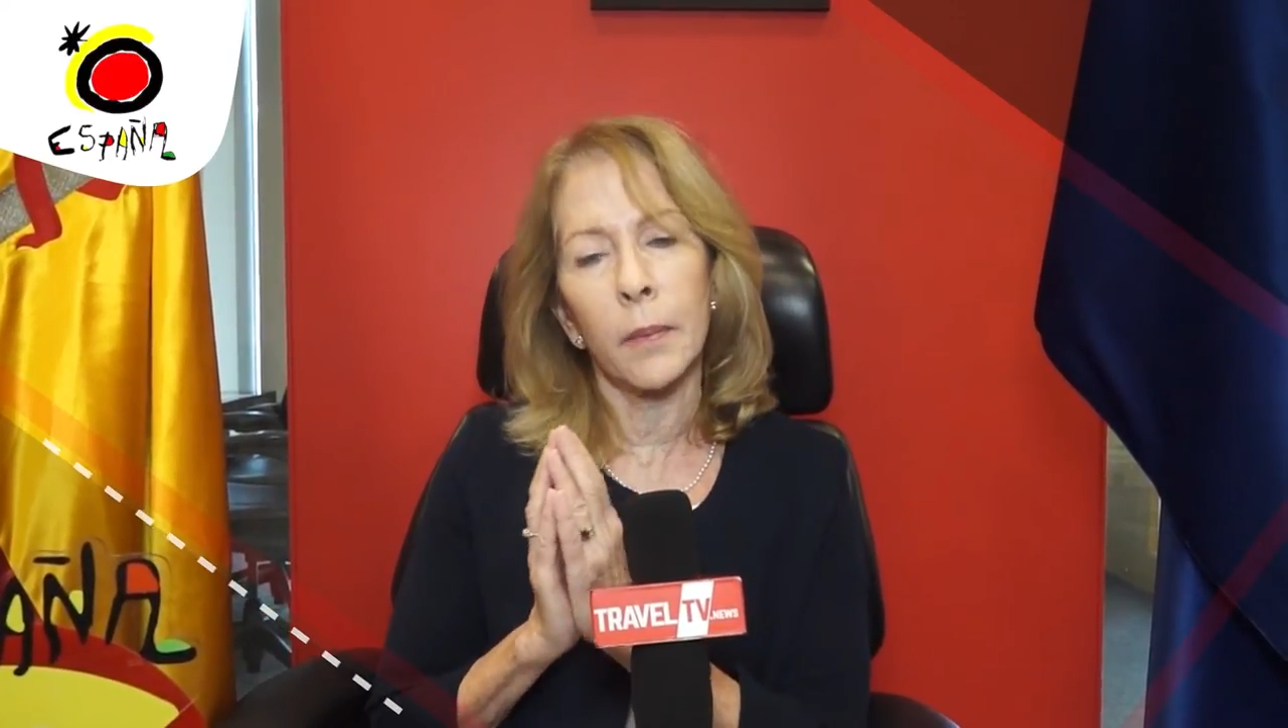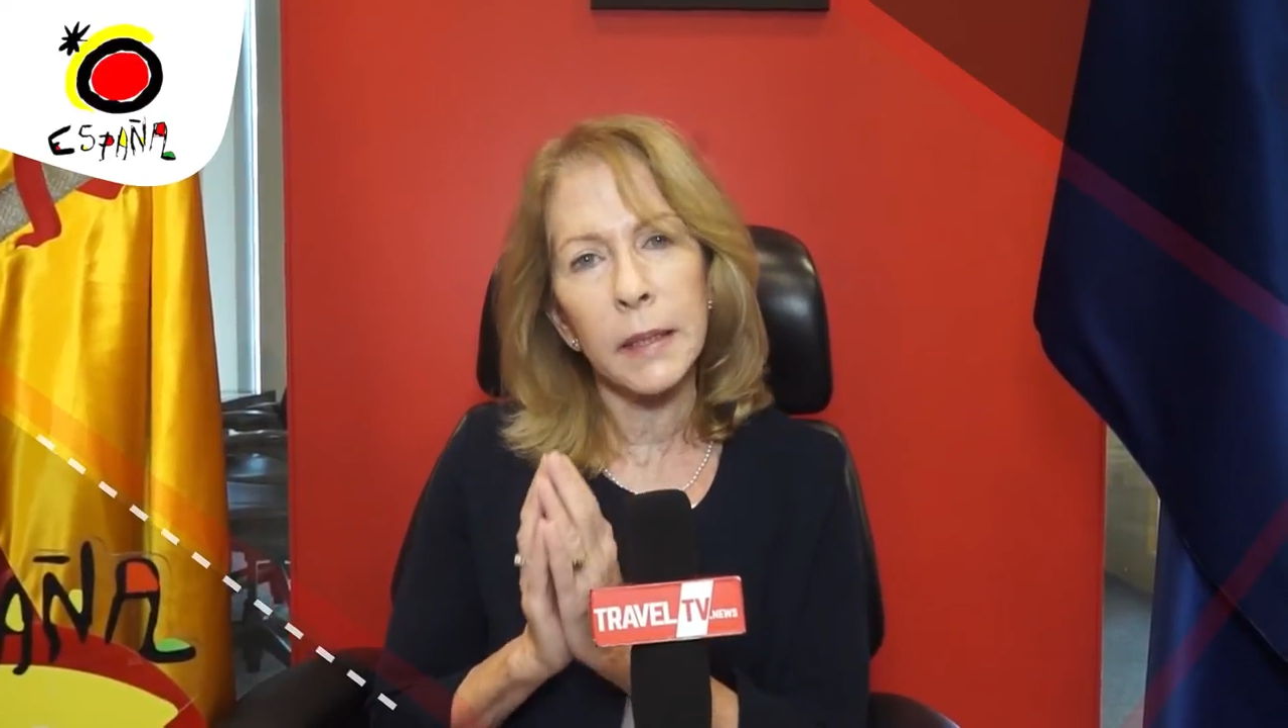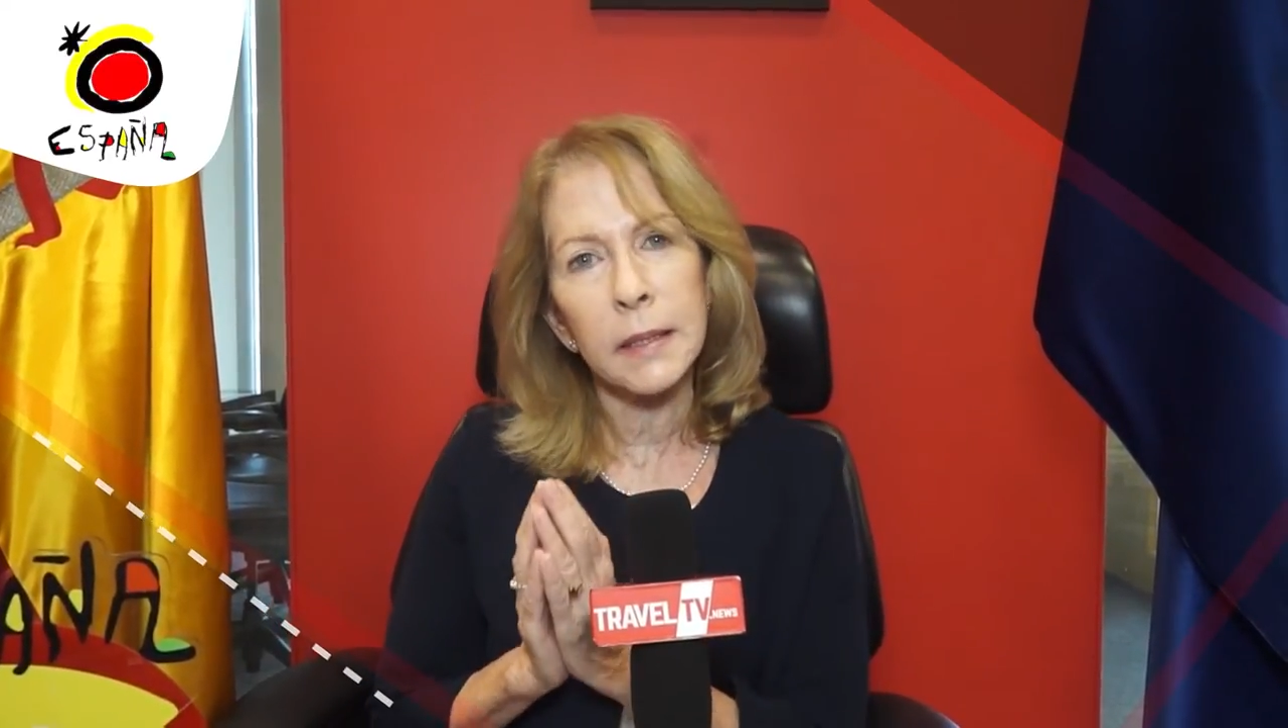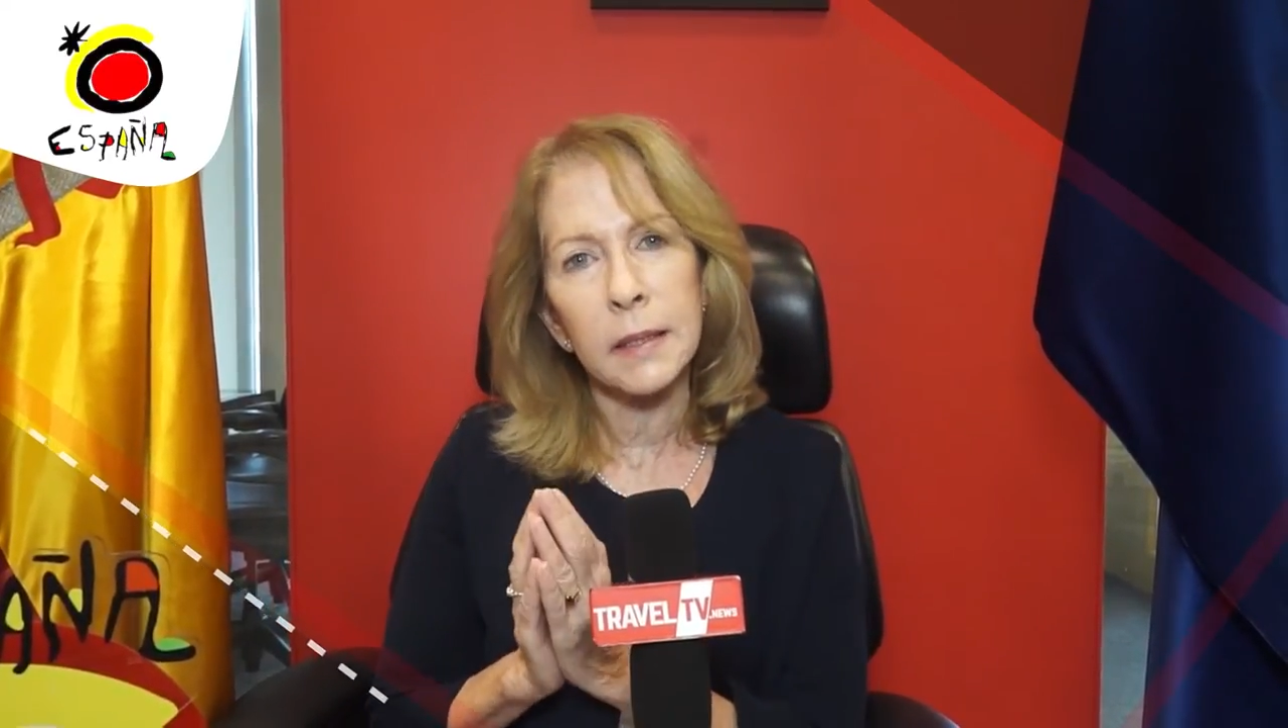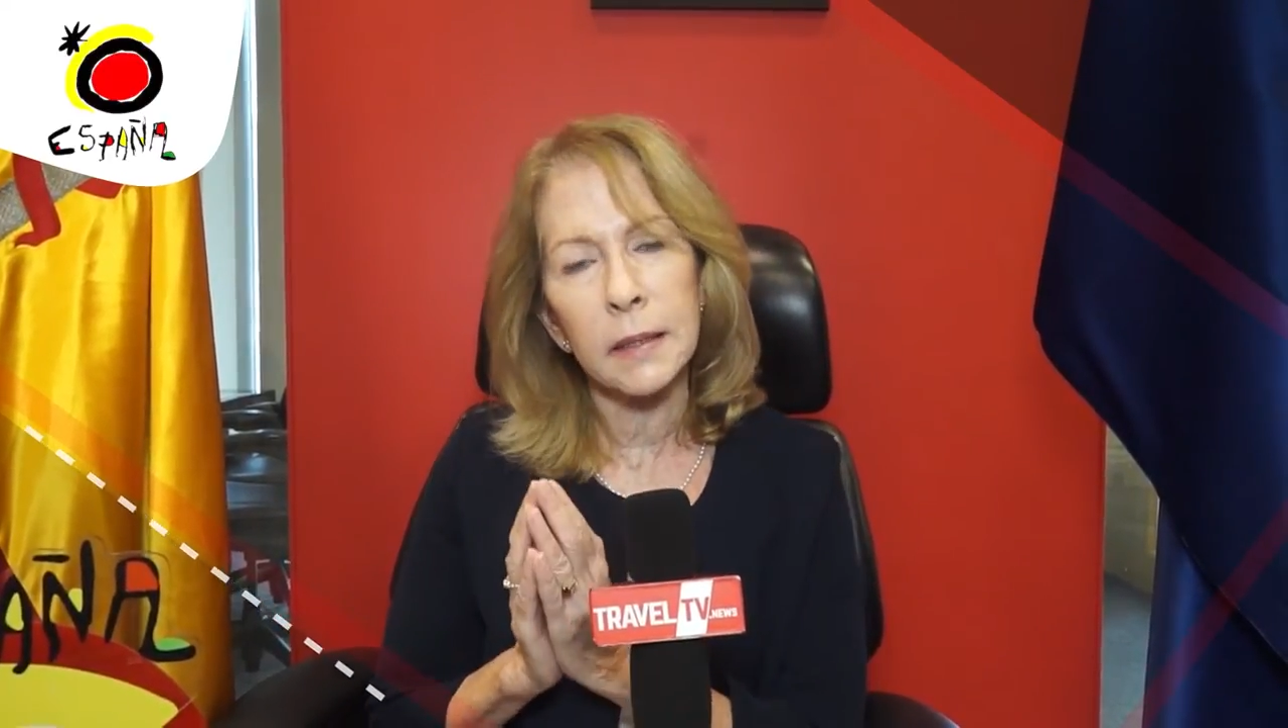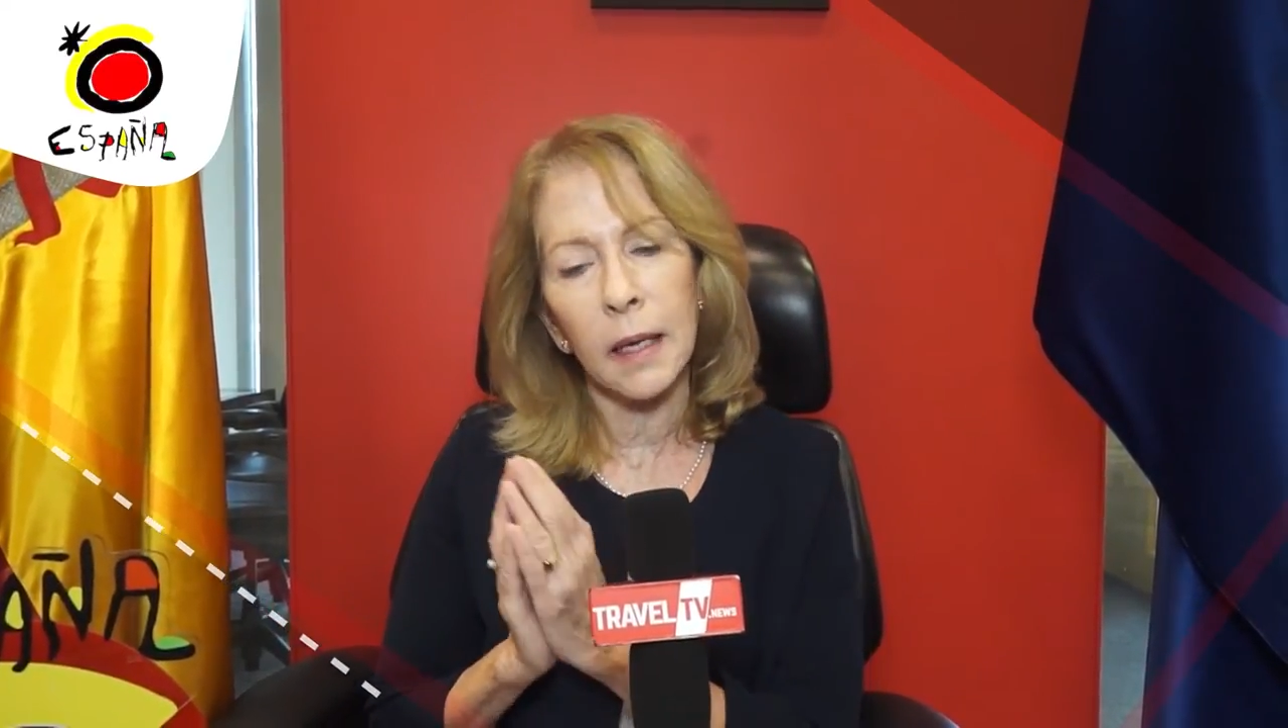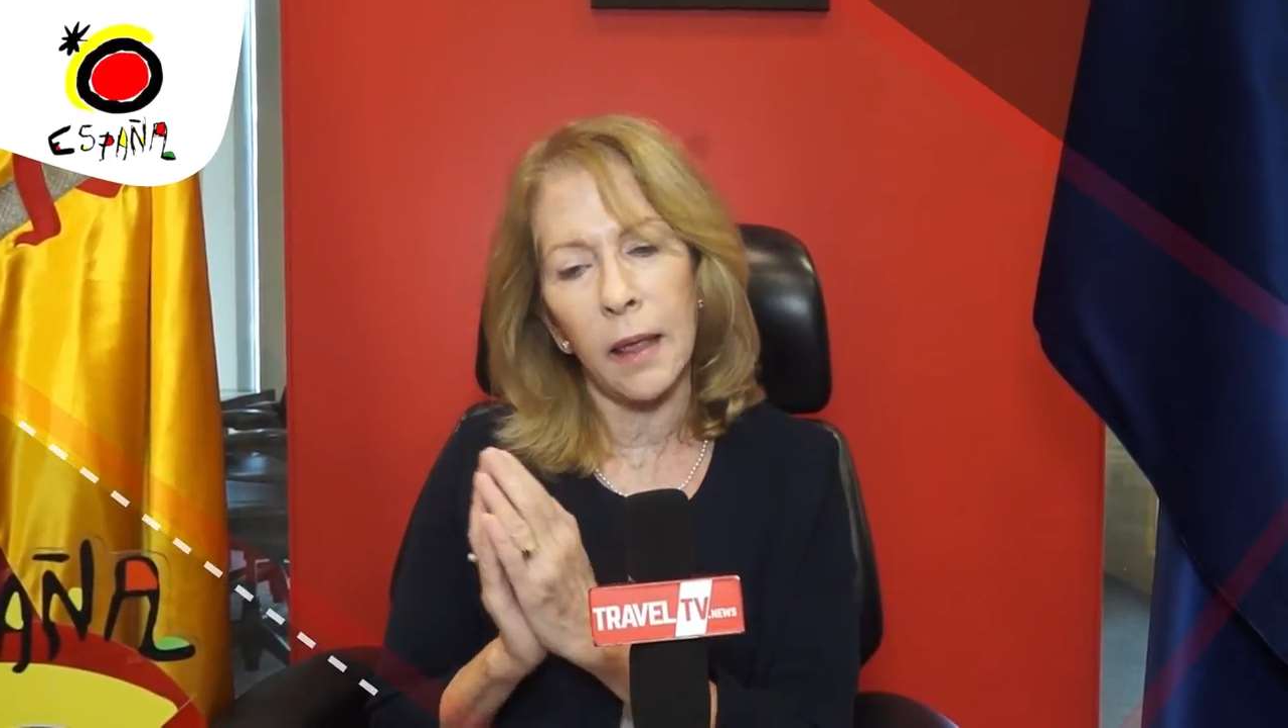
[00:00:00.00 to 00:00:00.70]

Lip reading: meeting,